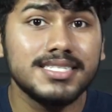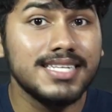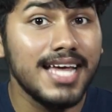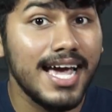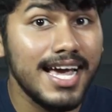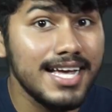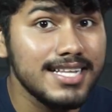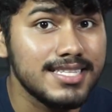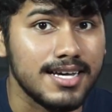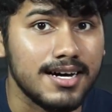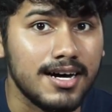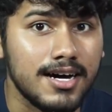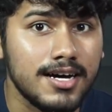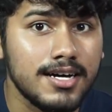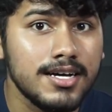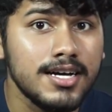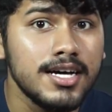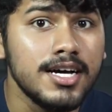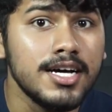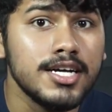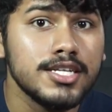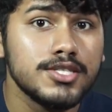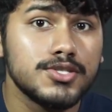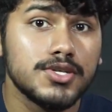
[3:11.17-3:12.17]

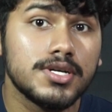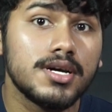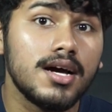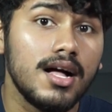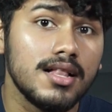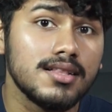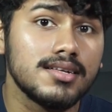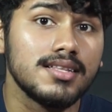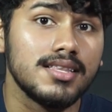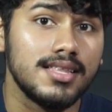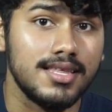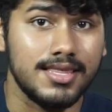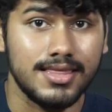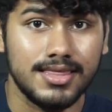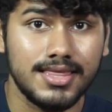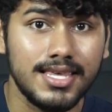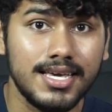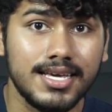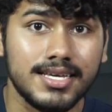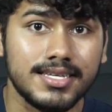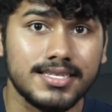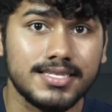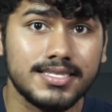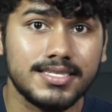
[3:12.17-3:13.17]
data to calculate
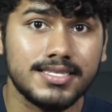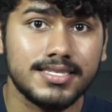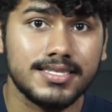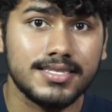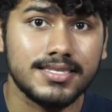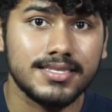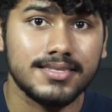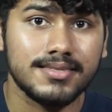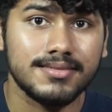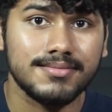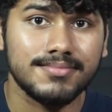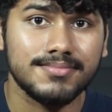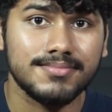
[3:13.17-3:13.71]
this.